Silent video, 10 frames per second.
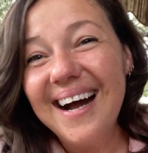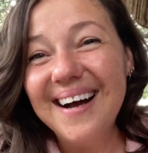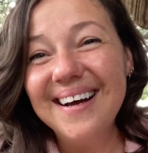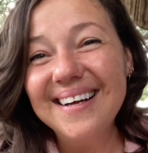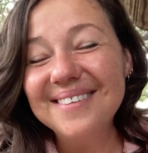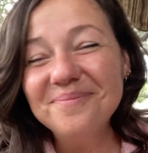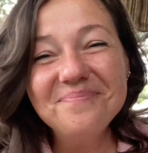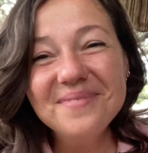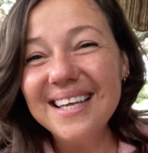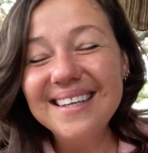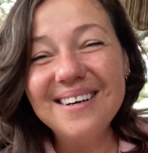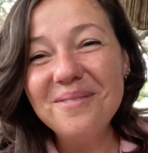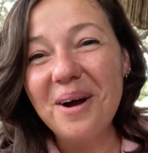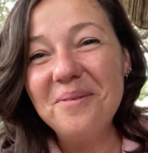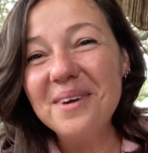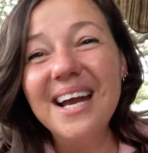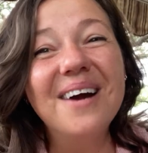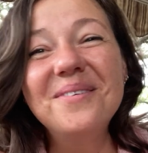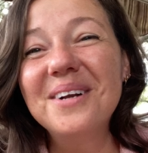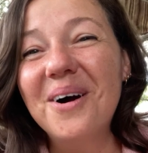a little about me.
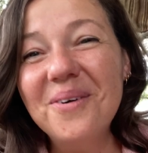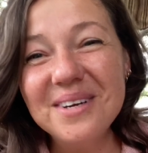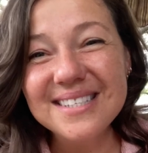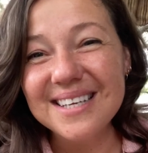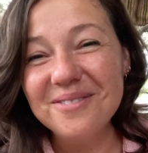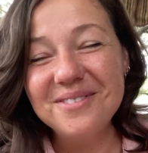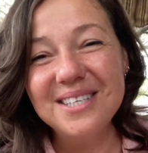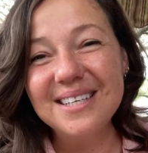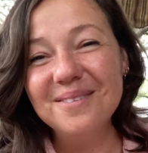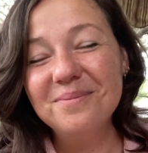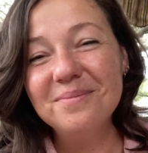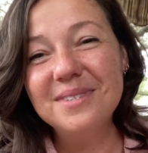I would always love to